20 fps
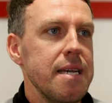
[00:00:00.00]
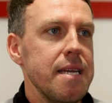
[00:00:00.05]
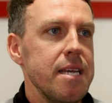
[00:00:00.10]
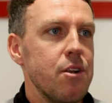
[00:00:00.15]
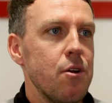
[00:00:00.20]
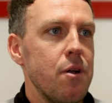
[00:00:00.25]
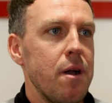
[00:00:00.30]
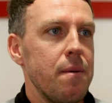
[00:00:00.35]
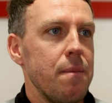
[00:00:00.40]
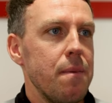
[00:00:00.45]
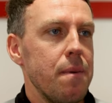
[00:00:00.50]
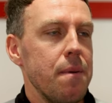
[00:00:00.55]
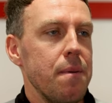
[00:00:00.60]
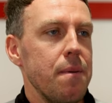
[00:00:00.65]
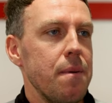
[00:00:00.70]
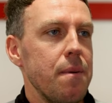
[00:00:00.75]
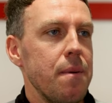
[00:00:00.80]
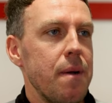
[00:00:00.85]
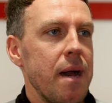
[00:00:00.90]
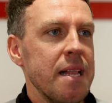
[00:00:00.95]
you
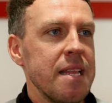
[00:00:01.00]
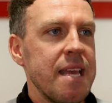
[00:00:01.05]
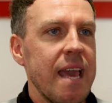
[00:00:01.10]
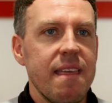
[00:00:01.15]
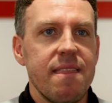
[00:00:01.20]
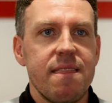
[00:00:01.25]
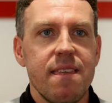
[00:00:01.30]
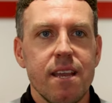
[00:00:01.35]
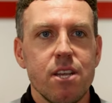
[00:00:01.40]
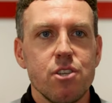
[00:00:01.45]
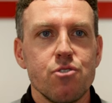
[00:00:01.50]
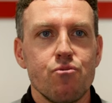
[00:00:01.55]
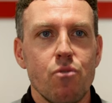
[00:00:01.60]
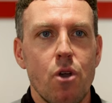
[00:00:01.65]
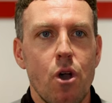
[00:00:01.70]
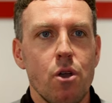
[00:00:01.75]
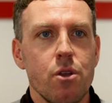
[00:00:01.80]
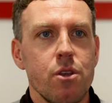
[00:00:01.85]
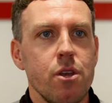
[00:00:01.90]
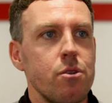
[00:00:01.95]
know, I'll get things
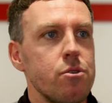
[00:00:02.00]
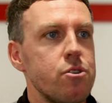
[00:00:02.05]
wrong.